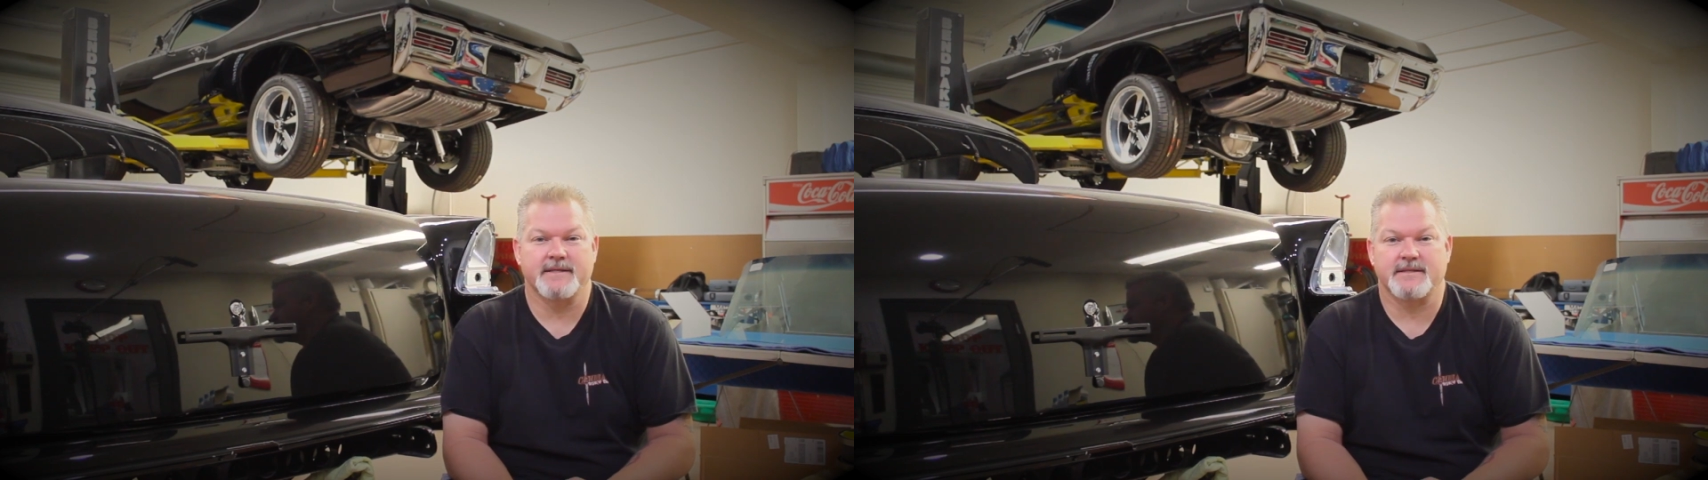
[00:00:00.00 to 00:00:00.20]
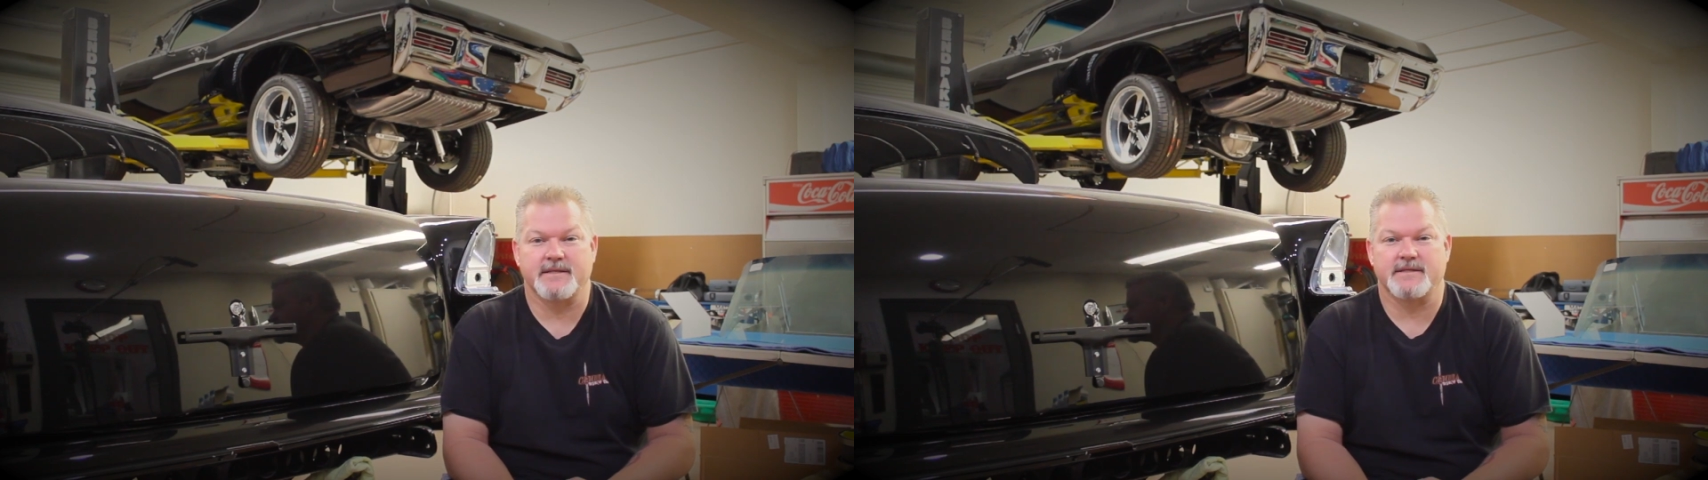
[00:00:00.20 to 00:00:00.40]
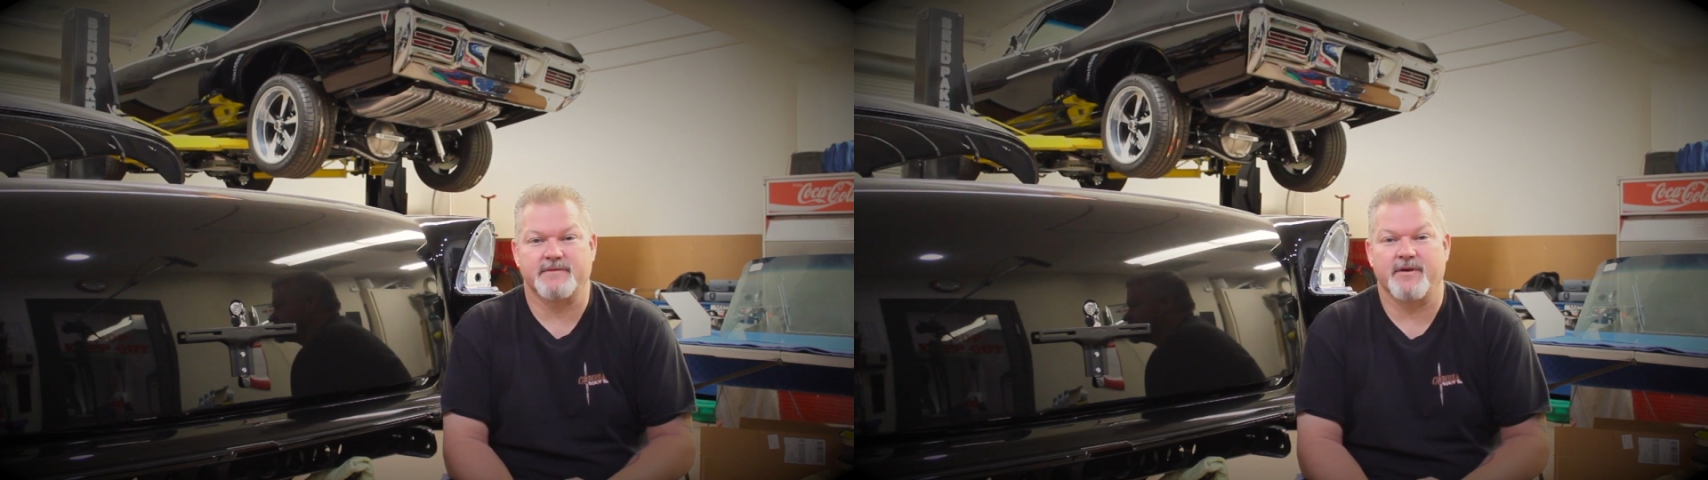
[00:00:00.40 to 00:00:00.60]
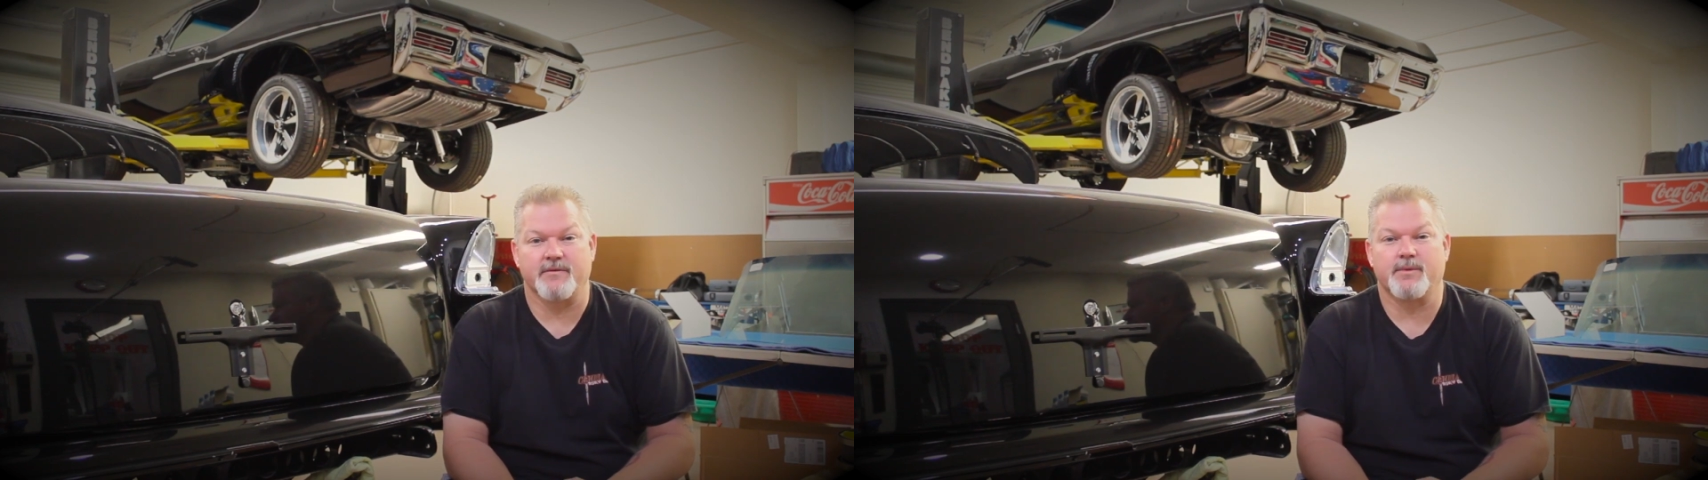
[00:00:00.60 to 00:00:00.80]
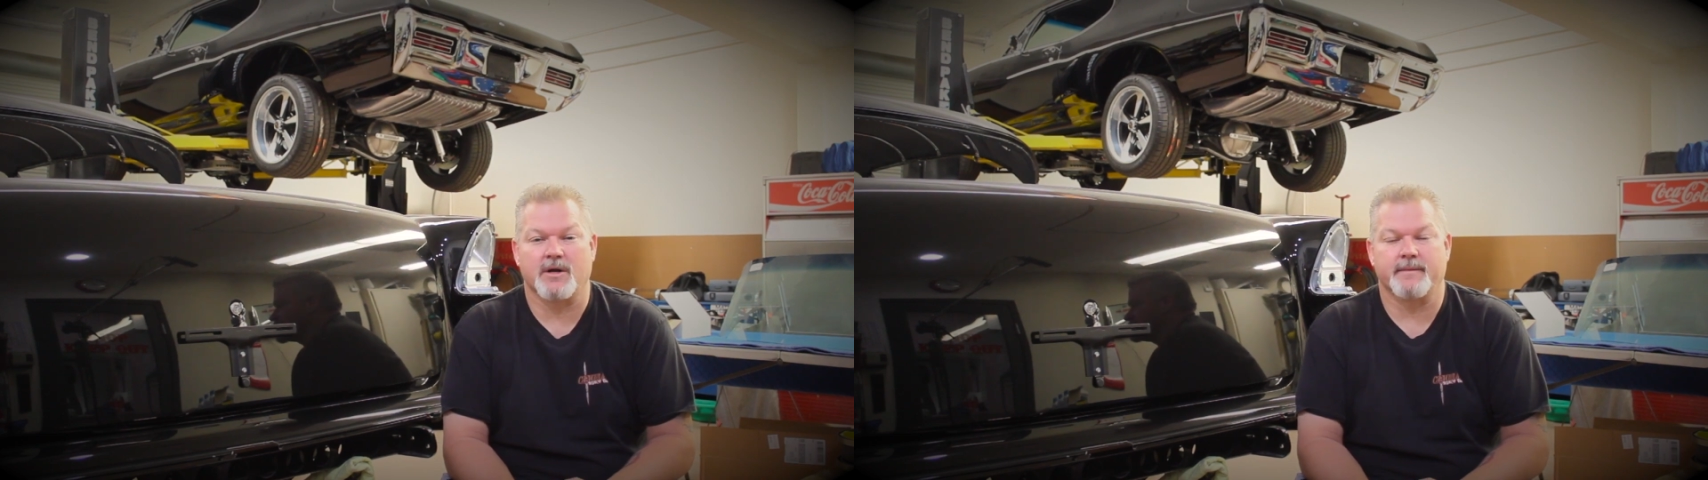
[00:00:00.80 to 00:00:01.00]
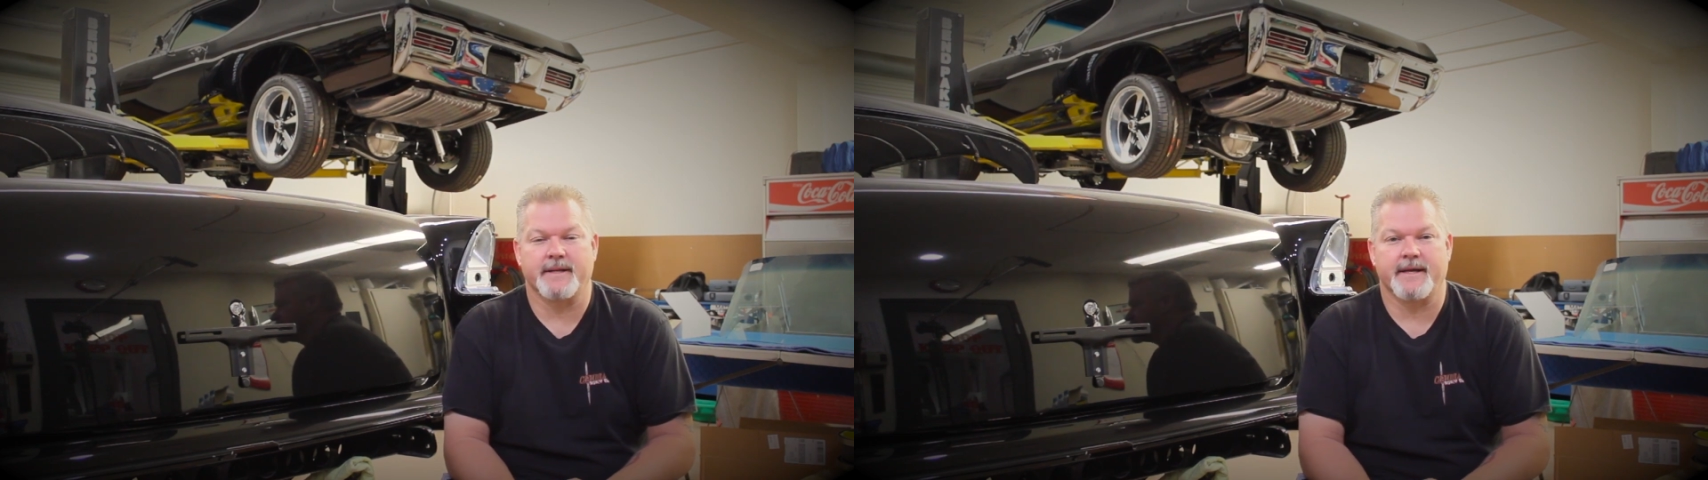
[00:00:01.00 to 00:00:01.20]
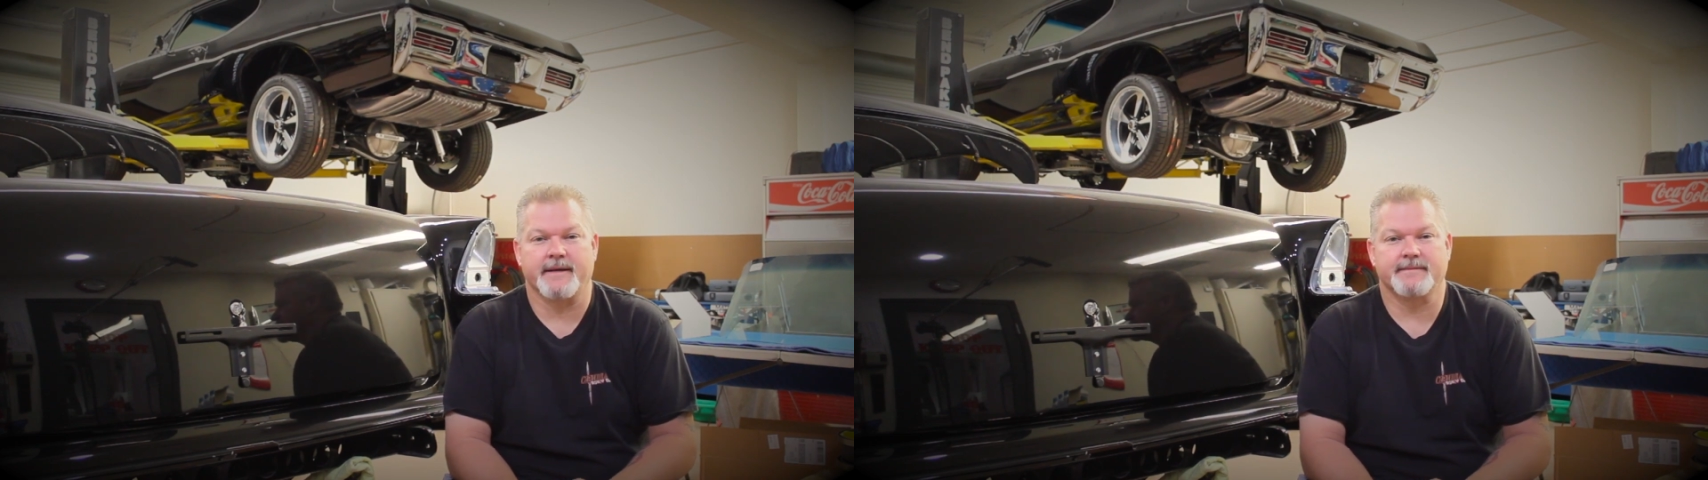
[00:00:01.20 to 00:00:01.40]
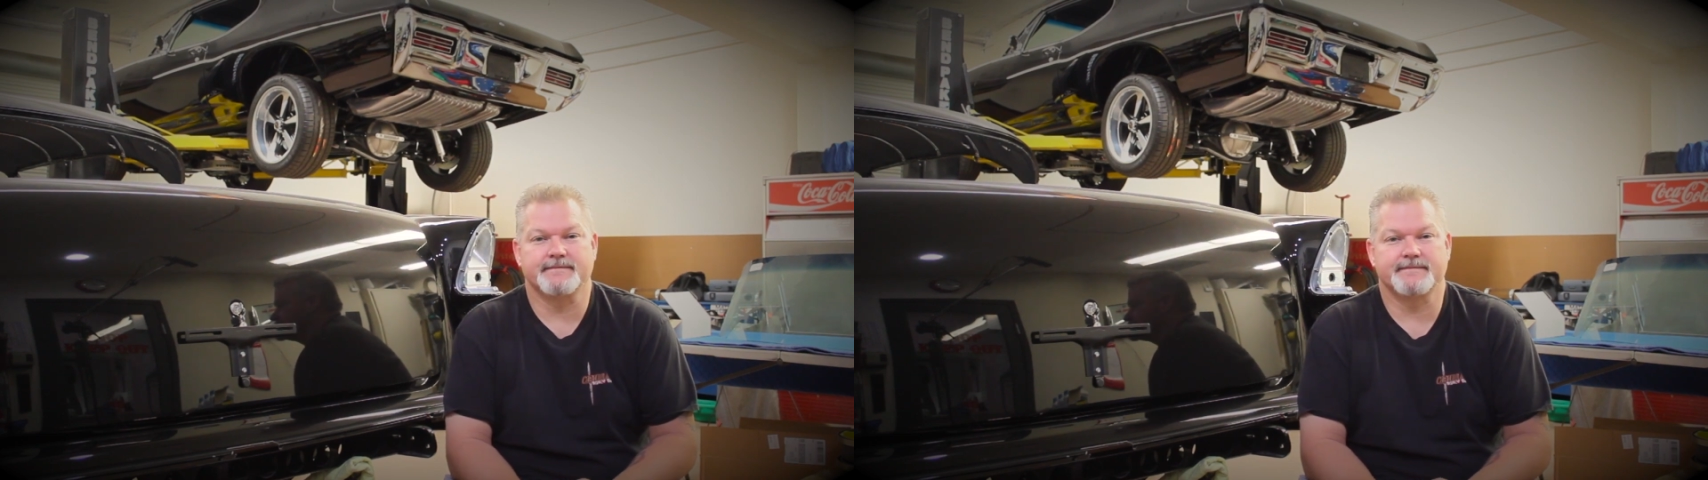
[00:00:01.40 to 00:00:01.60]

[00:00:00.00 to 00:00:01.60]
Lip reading: is the favorite part of my day.